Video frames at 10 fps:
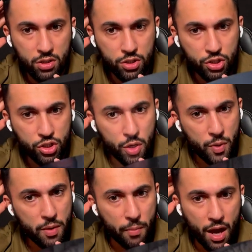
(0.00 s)
Just do
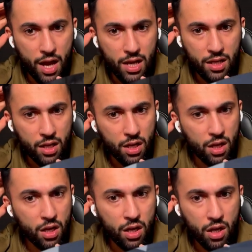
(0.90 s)
it, man.
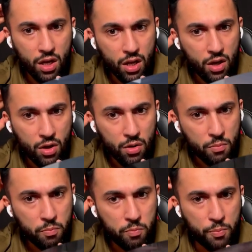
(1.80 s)

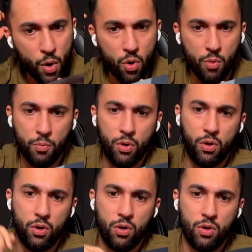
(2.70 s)
Boom.
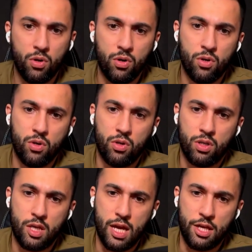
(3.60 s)

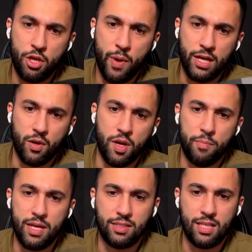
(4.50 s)
Yeah, you ain't gonna
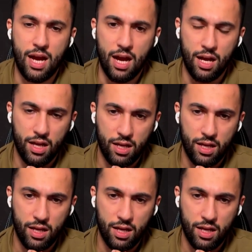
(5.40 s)
miss that.